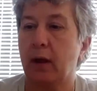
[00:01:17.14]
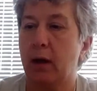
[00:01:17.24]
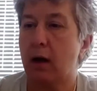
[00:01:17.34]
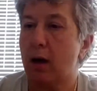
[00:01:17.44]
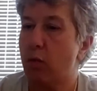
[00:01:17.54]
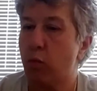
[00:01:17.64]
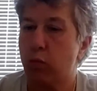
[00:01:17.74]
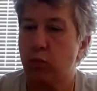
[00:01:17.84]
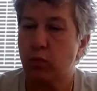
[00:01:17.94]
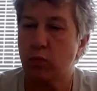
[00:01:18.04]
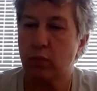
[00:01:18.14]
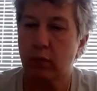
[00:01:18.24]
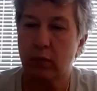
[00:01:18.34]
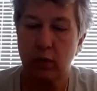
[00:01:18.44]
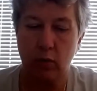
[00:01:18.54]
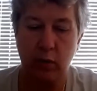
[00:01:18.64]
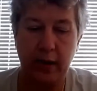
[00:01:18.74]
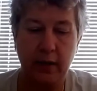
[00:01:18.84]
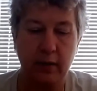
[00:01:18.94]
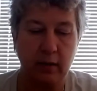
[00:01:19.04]
The
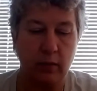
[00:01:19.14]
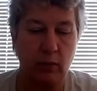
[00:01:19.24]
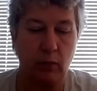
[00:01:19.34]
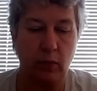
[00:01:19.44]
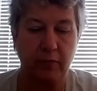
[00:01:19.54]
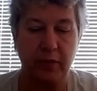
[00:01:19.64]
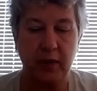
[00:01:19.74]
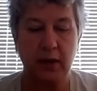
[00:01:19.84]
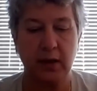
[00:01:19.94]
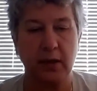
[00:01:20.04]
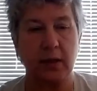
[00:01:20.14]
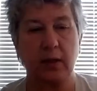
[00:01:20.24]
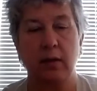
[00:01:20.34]
weight of this,